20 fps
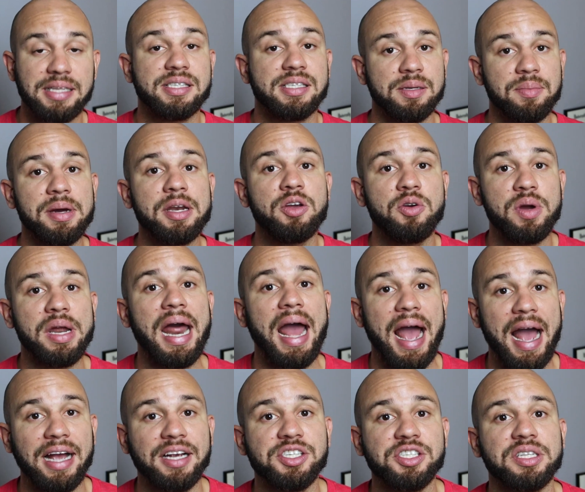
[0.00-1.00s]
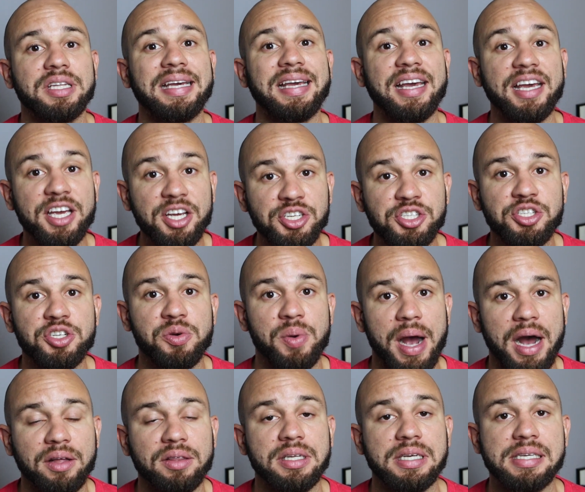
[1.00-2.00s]
Somebody who can actually issue
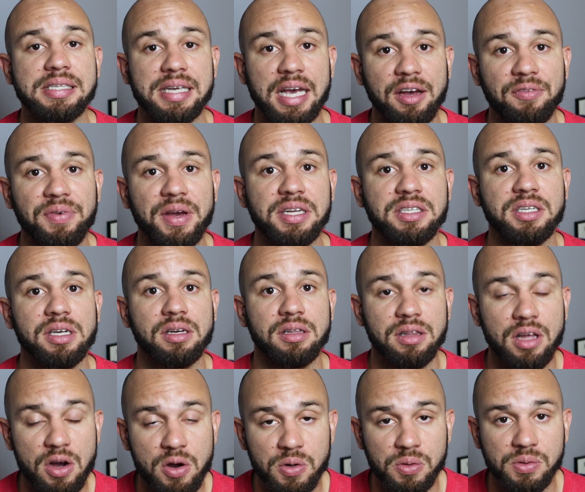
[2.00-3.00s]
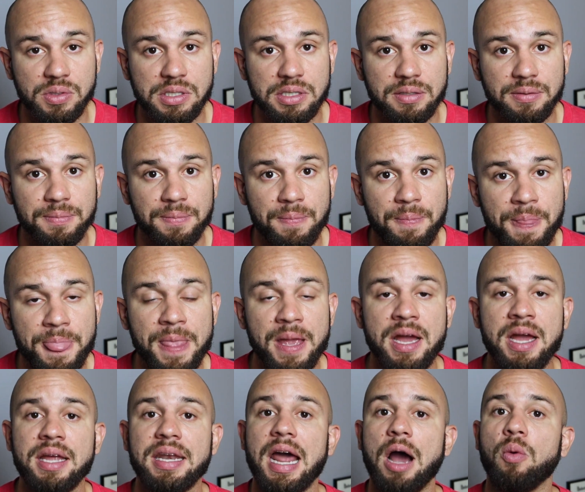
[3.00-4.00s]
out these FHA loans.
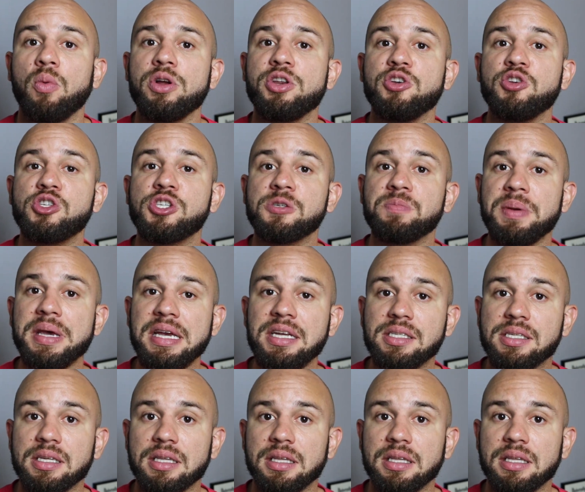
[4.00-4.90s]
Now, when you speak